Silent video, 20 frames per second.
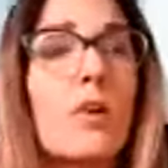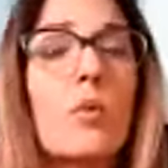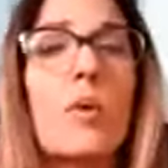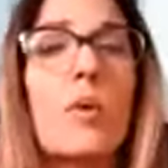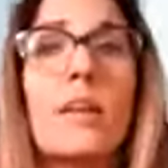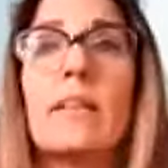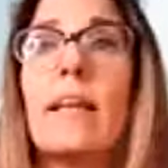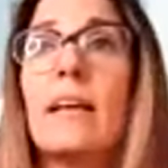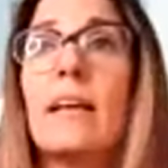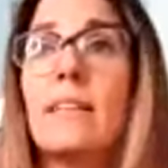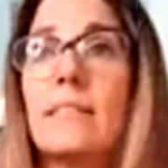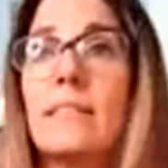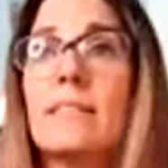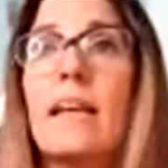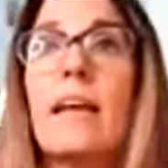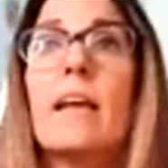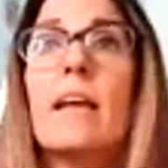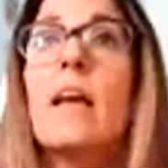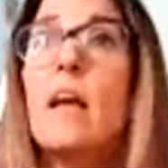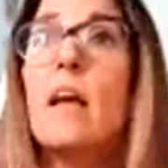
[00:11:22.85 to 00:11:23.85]
When they
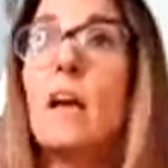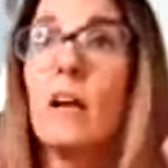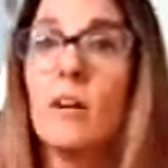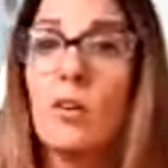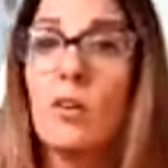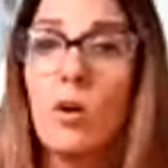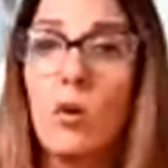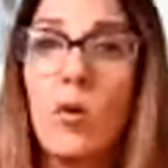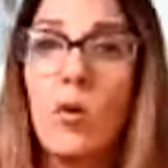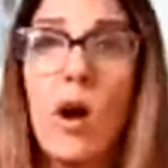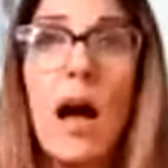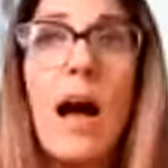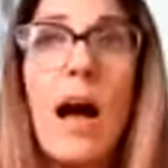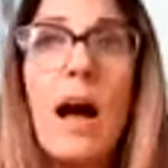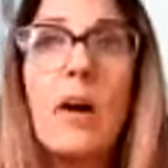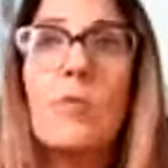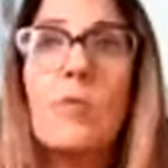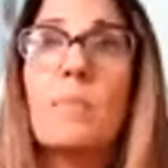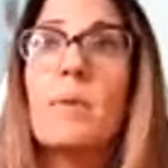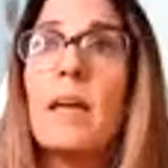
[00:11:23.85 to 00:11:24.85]
say, go
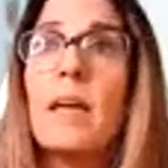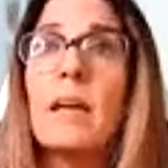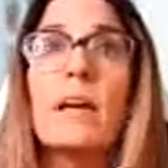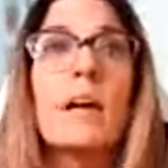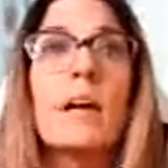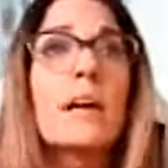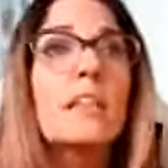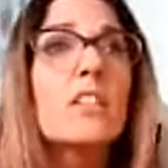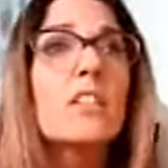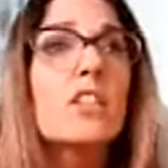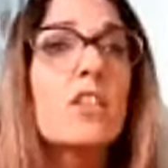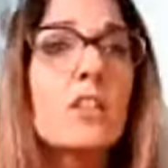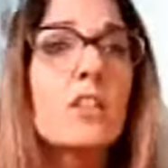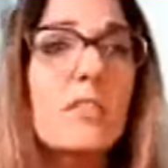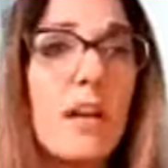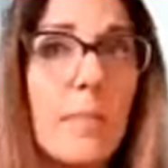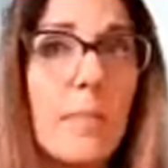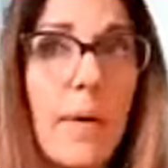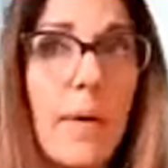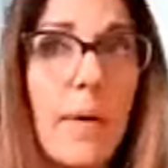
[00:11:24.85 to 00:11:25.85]
out, be conscious
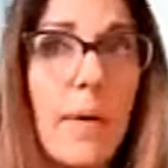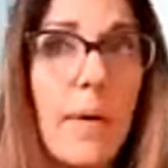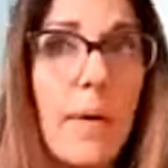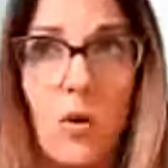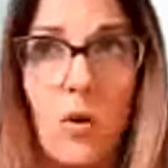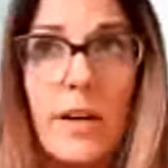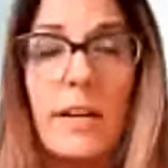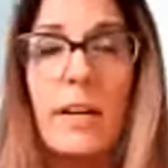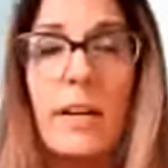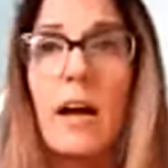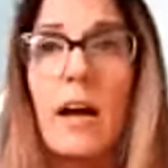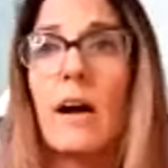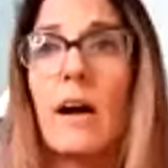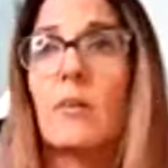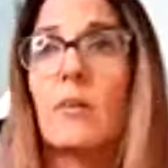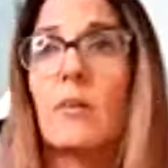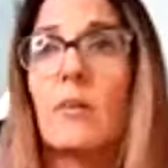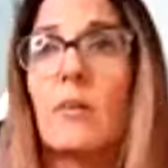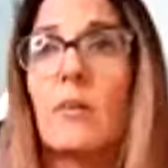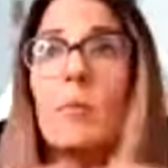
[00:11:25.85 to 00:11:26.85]
about going
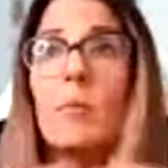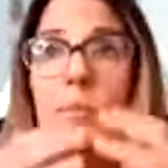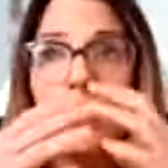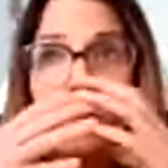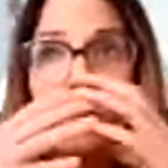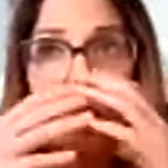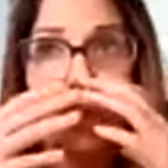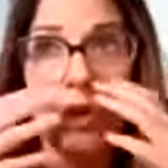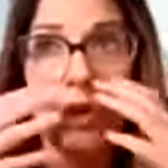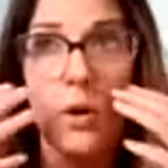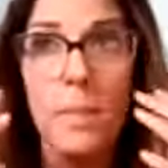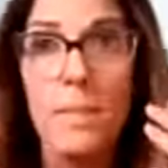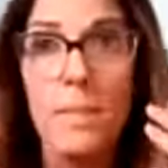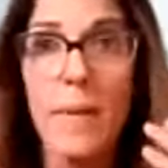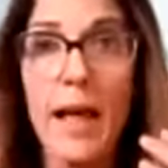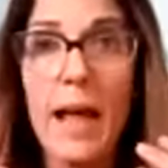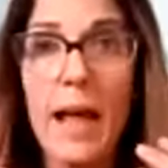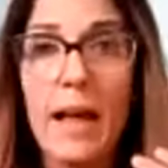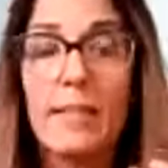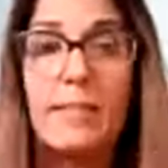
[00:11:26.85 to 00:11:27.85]
out, put your
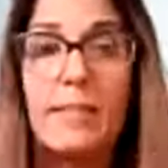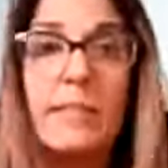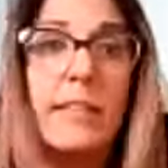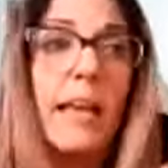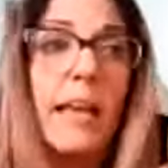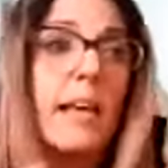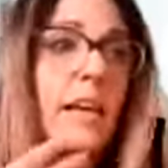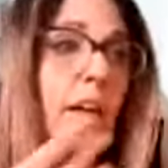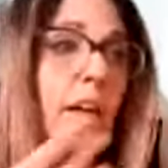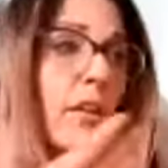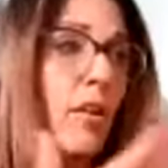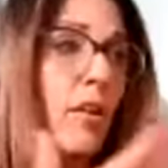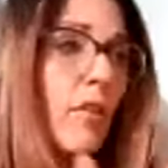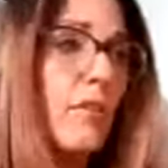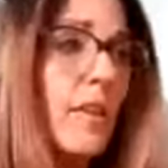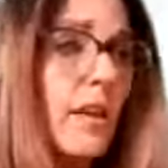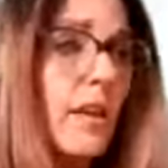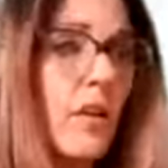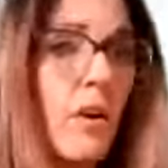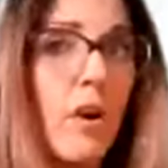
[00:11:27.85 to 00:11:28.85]
mask, take care of
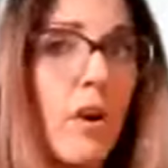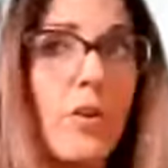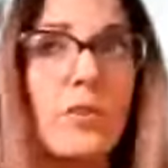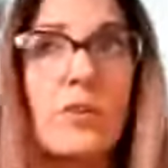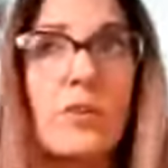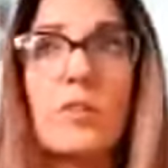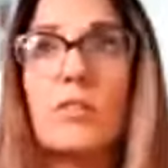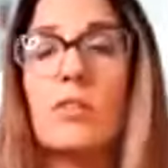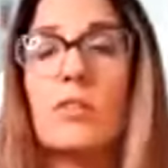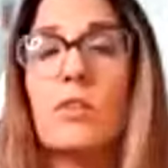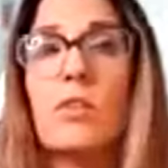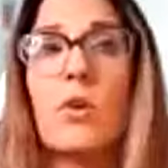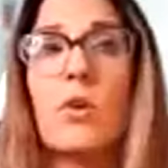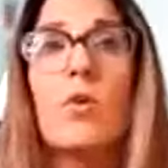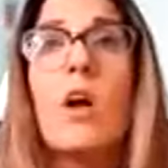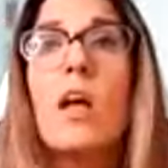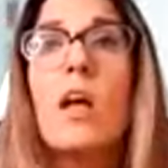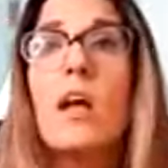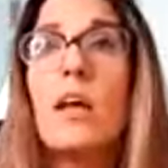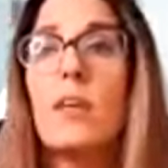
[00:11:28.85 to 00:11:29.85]
the others, you know,
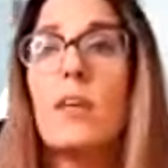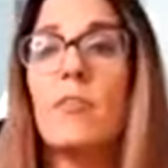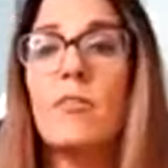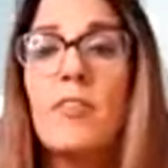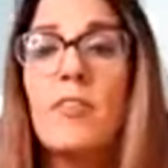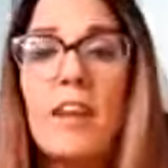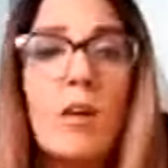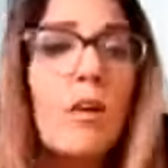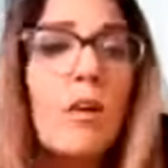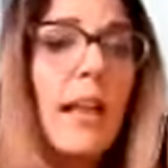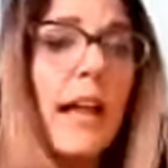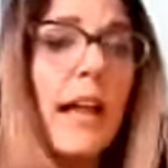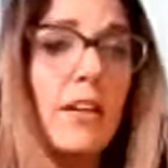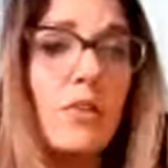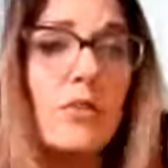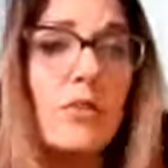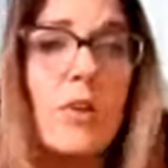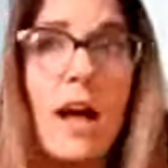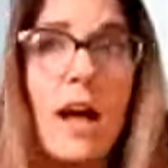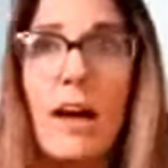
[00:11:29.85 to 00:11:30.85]
feel like
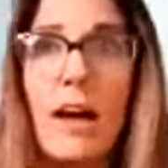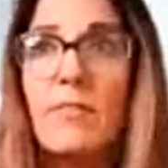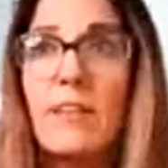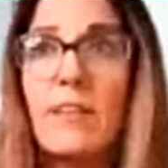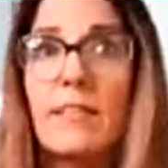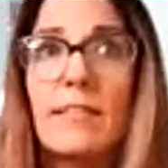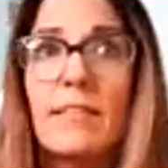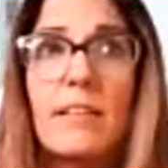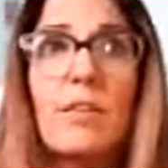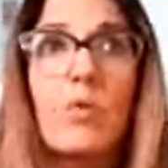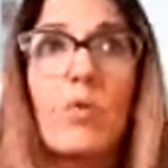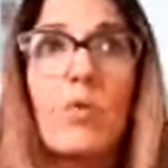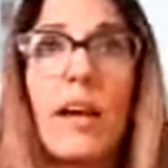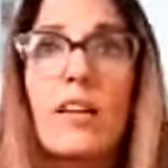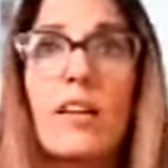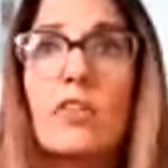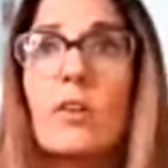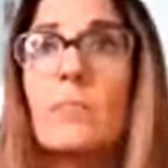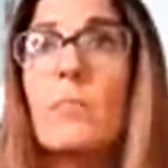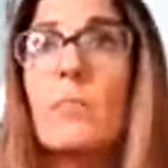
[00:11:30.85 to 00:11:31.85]
you have the
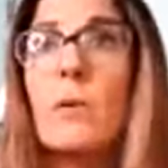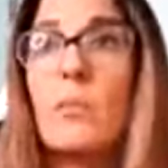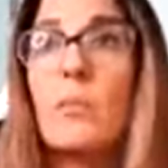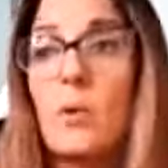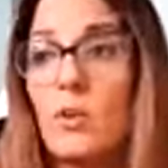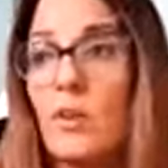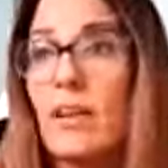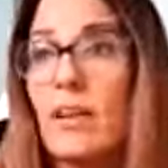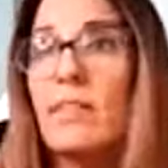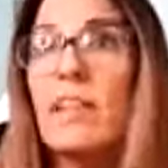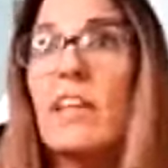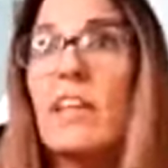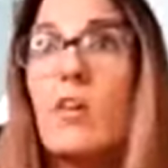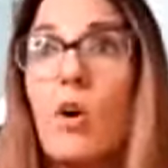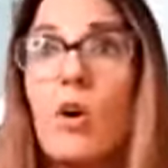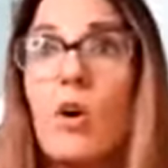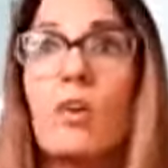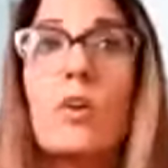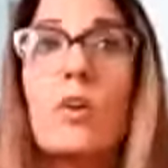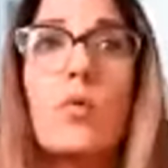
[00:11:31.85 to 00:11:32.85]
situation, but protect the
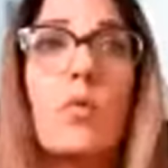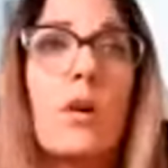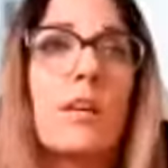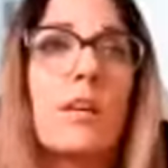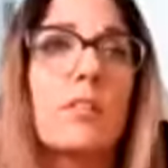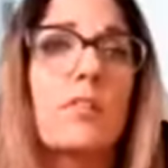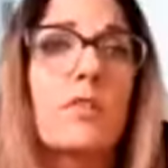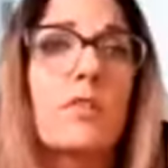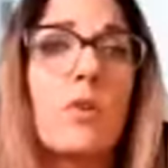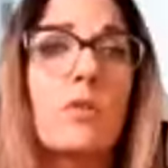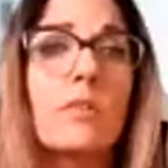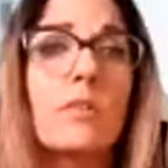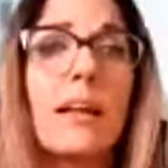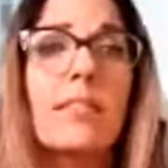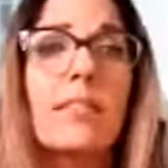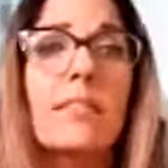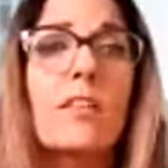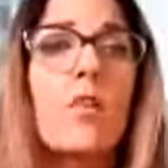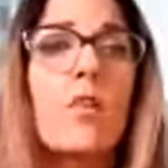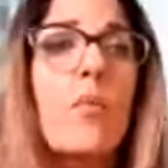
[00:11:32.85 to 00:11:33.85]
other ones. You know,
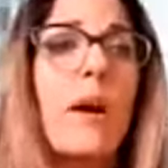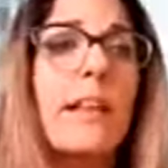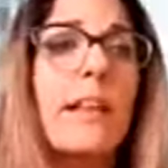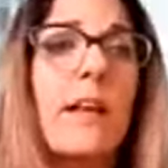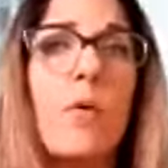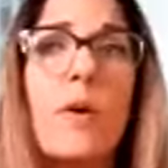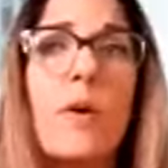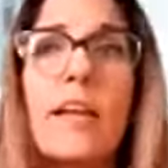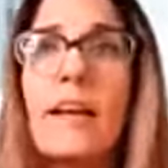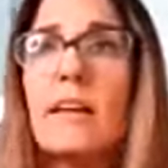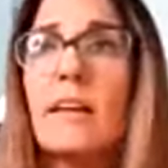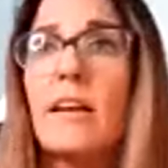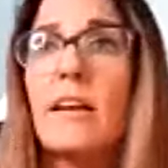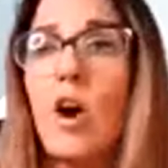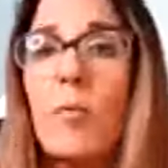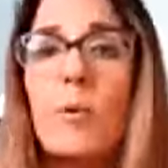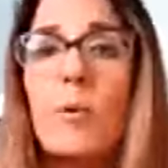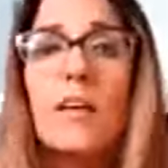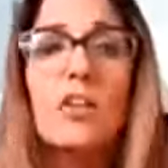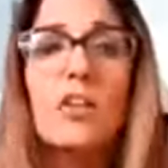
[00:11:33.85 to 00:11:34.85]
that's the way that we can
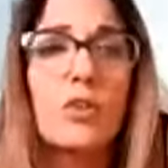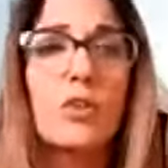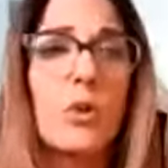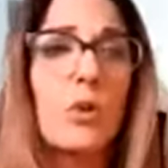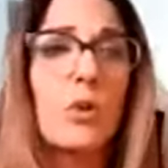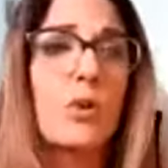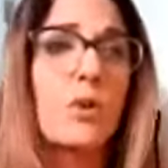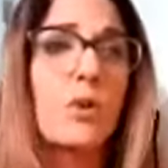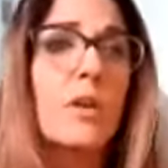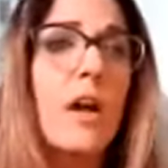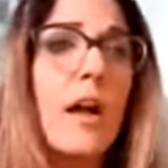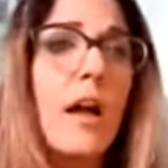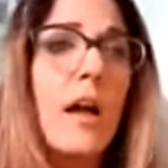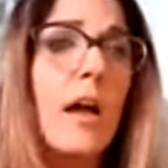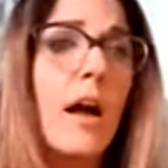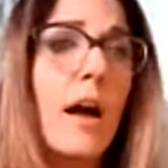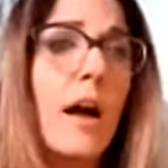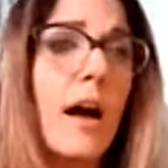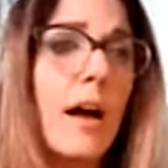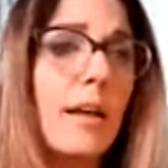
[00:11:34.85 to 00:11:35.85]
help each other
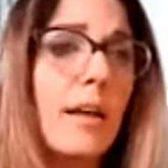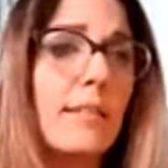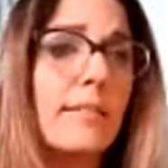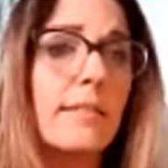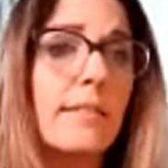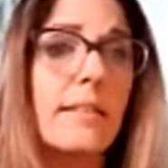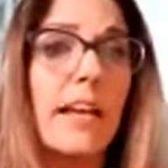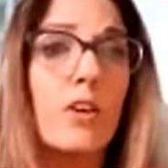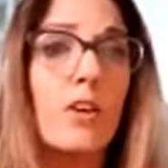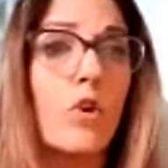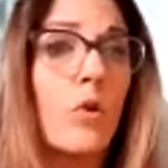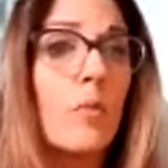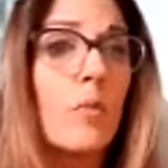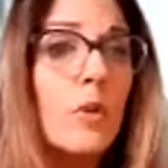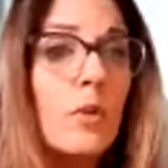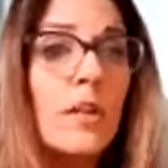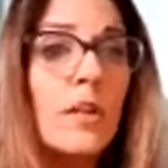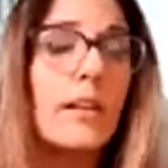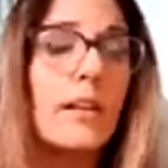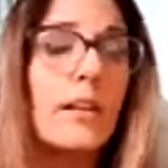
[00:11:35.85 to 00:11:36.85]
as the
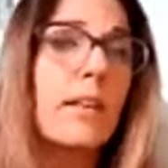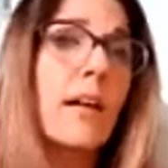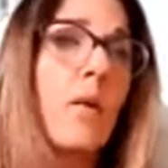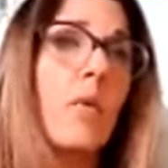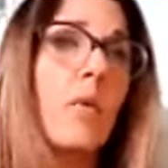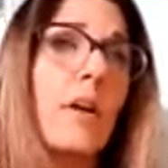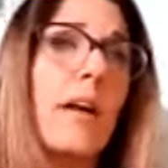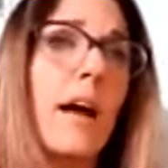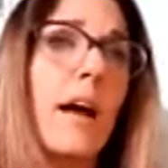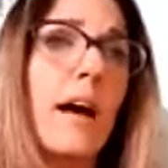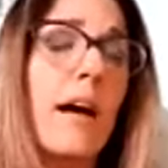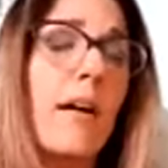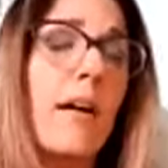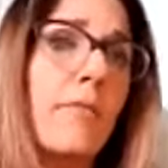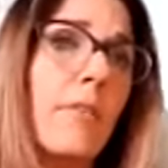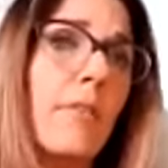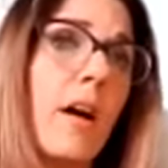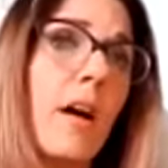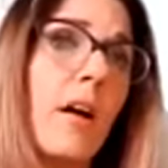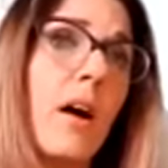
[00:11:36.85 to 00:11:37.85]
community that we have,
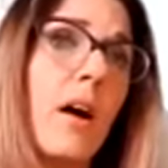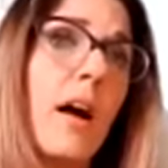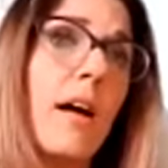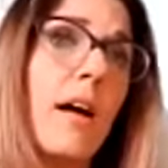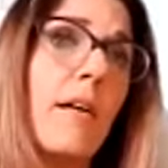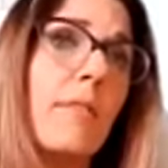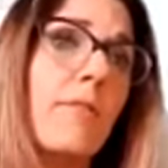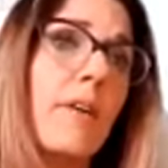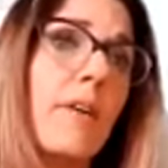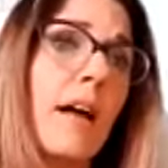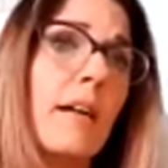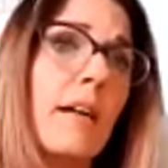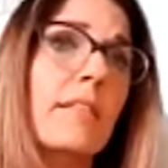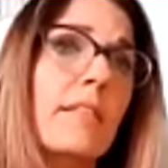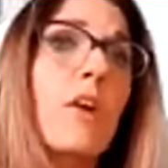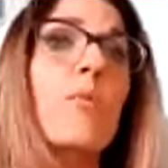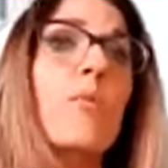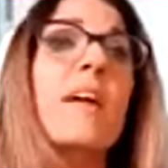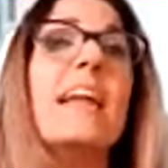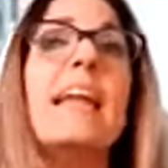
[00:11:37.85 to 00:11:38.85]
as
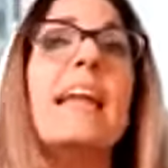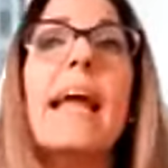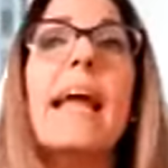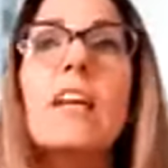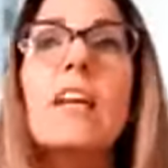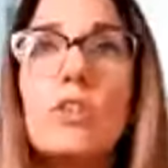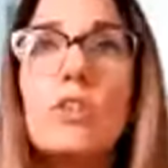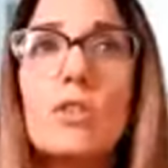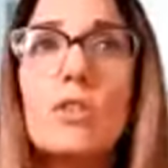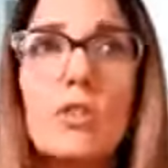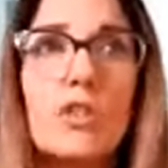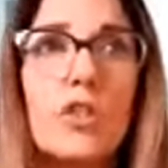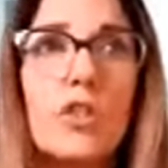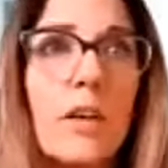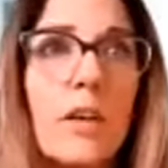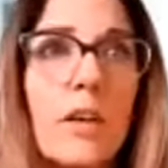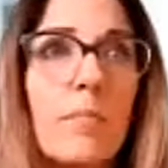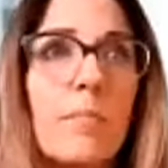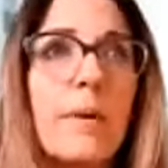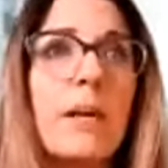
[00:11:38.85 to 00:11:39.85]
the
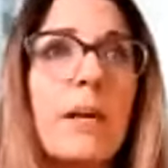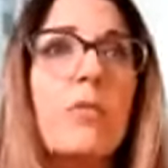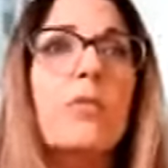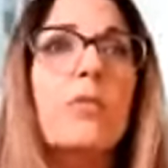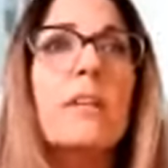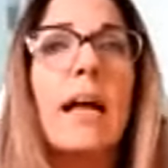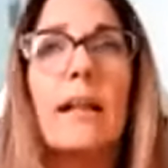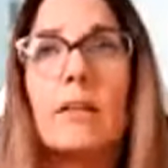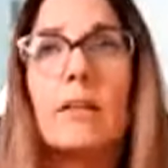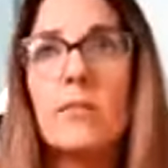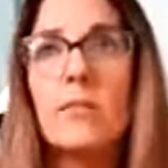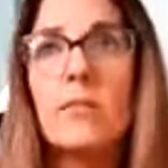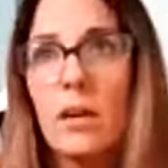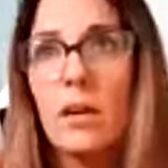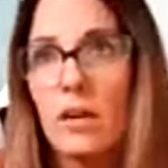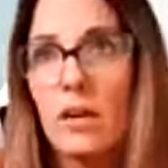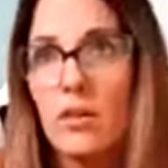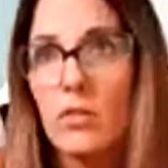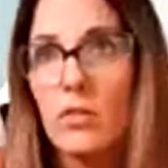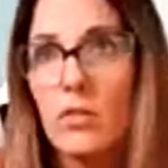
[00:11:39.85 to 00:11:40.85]
relationship, build that,
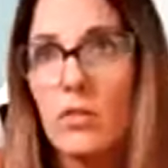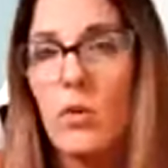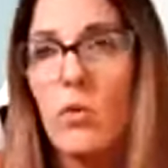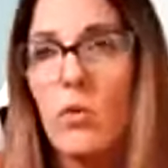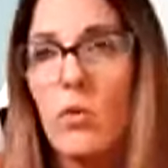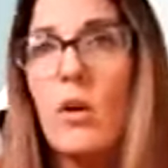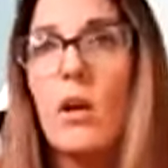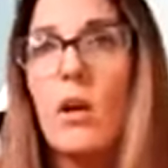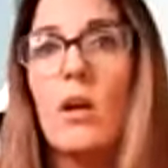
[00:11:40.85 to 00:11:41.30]
you know,